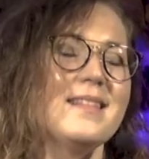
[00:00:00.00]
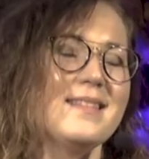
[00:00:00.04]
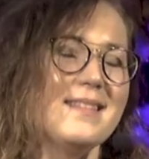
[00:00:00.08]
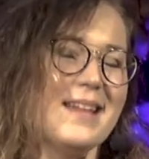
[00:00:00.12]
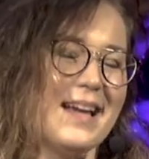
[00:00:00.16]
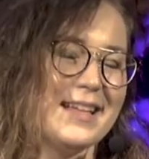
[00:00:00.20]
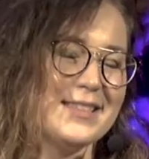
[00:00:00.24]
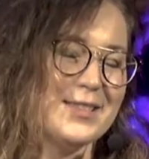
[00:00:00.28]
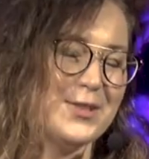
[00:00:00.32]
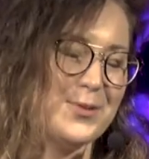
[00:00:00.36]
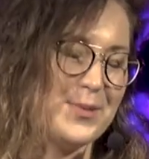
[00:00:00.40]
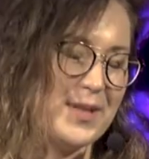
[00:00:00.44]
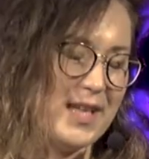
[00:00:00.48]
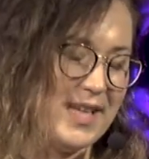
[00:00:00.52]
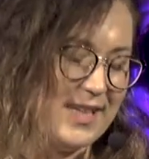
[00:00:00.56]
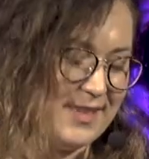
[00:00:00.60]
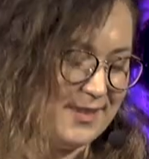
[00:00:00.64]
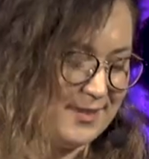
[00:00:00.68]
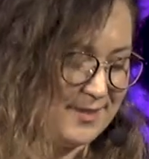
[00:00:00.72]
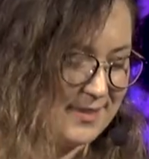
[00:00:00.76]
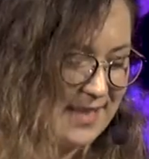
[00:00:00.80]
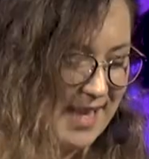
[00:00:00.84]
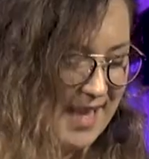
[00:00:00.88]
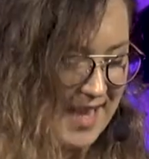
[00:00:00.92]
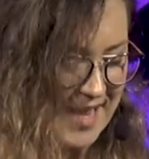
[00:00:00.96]
That's when I
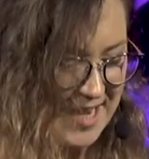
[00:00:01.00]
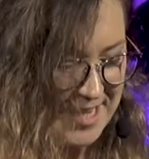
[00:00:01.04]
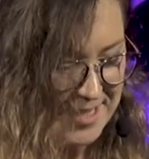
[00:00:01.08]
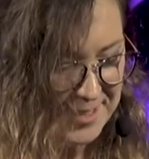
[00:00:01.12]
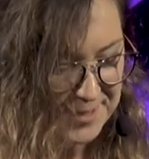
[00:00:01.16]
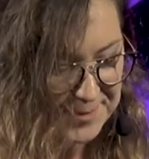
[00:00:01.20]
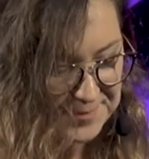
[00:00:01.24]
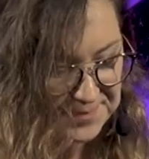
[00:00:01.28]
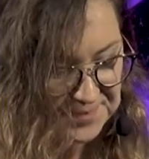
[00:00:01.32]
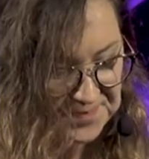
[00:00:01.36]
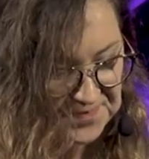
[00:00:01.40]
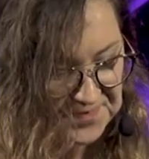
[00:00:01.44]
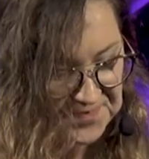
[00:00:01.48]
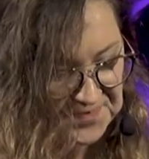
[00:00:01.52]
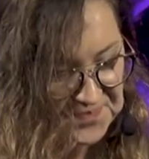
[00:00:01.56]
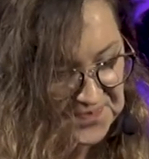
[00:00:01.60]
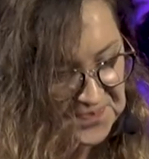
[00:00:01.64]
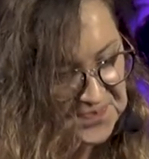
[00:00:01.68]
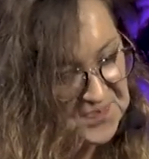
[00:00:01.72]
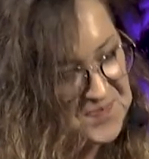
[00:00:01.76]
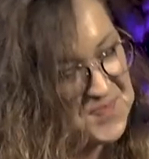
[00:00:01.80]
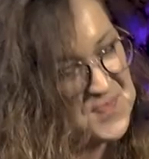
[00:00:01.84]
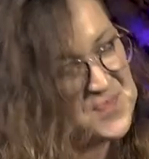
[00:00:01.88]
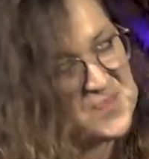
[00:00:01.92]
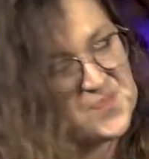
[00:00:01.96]
decide.
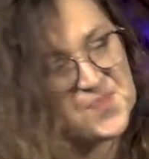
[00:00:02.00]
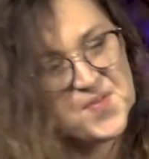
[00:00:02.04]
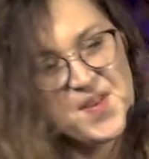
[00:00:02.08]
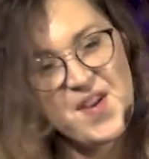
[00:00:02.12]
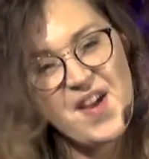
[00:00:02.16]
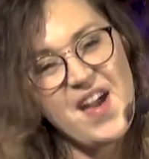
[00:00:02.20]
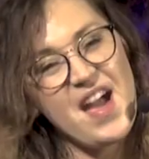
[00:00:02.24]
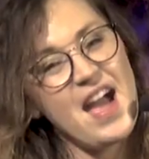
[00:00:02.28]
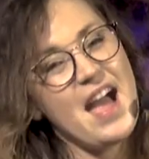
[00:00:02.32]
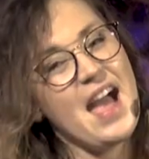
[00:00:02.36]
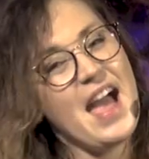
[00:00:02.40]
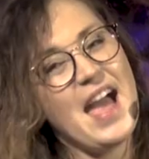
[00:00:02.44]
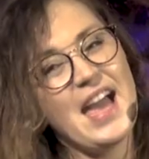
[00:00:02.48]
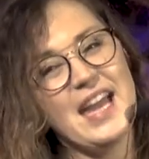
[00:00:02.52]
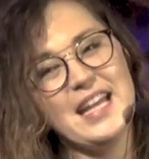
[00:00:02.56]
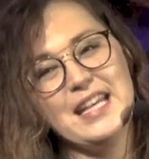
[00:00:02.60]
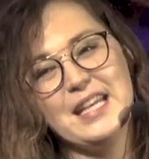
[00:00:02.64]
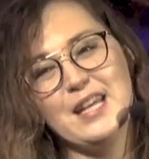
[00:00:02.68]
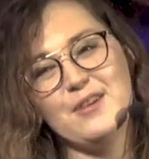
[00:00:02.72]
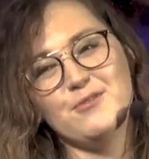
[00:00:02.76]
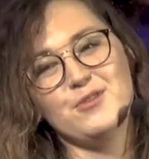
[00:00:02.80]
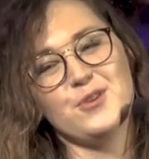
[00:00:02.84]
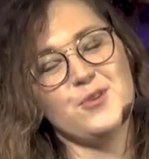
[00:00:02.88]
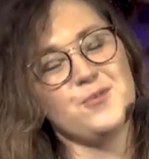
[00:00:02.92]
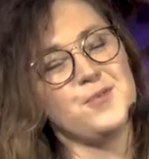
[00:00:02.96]
I
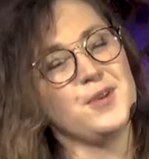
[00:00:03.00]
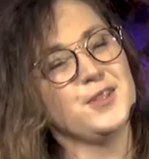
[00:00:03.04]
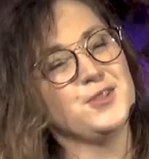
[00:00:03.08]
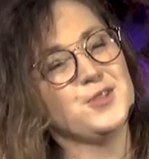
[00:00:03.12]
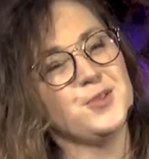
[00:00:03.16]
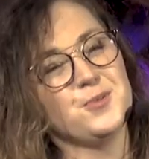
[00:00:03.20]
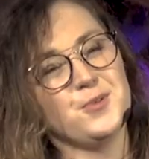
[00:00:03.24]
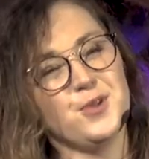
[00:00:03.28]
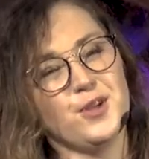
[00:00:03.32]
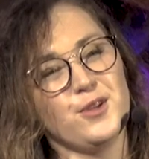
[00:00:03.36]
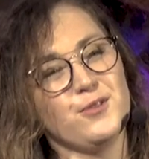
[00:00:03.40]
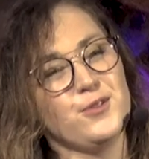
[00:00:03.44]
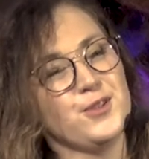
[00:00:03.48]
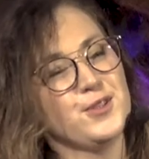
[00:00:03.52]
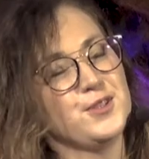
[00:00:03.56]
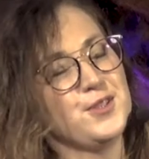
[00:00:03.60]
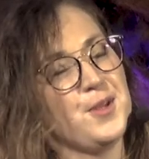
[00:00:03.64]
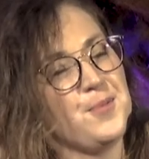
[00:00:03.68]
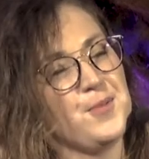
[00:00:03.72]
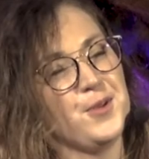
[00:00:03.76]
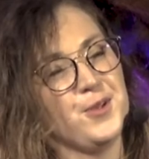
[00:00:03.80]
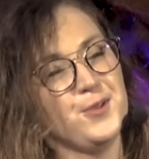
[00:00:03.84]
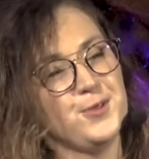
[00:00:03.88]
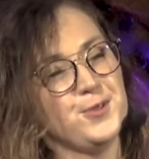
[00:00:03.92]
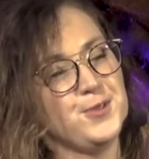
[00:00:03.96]
never want to work for
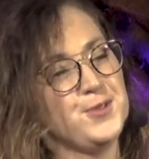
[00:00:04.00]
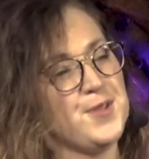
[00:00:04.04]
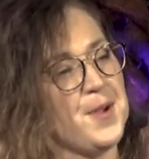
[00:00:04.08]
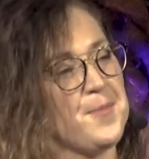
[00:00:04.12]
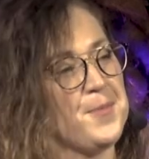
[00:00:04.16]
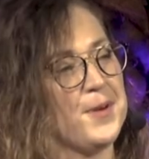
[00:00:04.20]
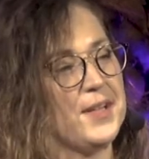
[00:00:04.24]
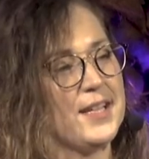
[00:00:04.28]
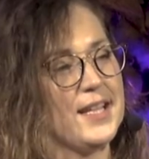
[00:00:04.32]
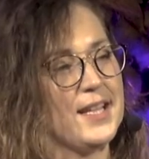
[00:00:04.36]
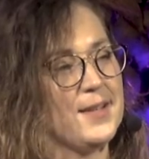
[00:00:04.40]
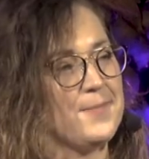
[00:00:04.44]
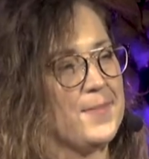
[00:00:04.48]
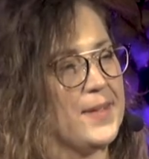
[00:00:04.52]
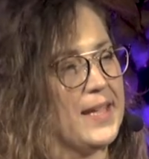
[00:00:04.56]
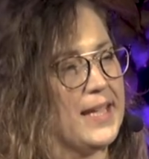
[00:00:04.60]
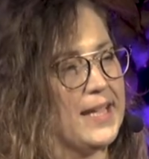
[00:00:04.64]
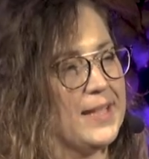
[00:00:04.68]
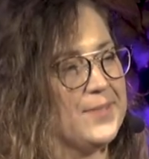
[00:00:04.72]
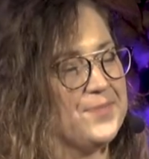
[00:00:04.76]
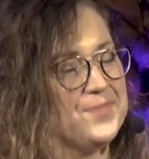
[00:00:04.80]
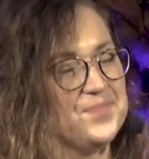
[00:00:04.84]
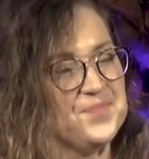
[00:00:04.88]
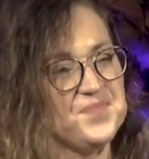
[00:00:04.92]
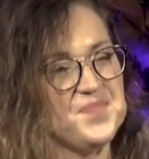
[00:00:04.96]
someone who's dumber than
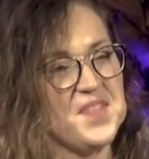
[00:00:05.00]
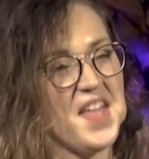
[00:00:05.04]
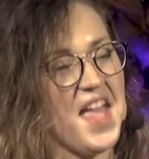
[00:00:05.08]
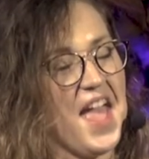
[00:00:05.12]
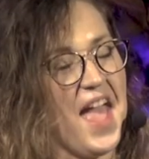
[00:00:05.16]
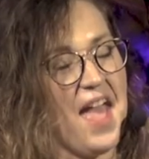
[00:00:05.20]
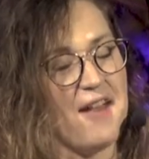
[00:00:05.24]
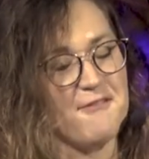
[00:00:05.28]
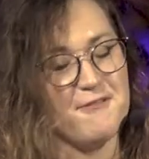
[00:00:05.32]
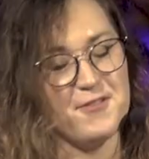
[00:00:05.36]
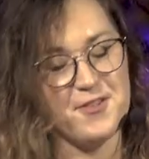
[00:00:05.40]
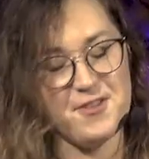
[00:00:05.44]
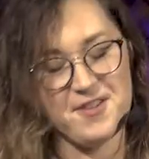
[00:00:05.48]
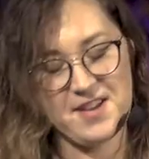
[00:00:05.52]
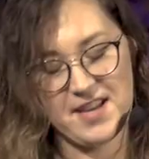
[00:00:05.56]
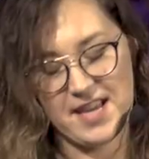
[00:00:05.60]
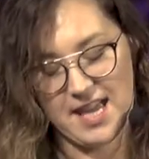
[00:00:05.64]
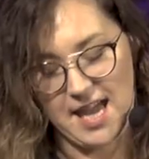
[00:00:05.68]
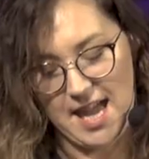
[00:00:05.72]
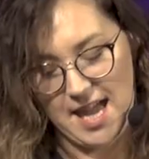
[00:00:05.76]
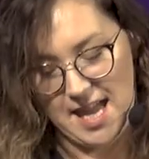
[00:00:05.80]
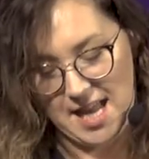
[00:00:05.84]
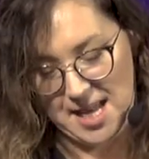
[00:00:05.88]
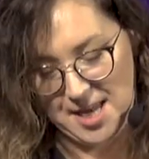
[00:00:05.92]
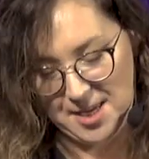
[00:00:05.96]
me, ever
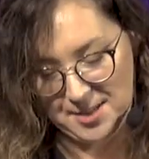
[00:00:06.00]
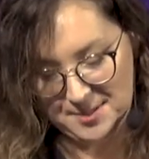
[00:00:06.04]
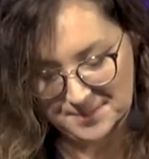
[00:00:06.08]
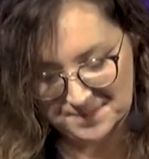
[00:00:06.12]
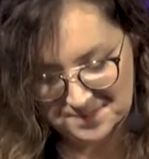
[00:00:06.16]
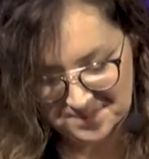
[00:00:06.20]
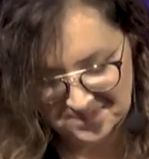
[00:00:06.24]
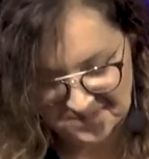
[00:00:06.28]
again.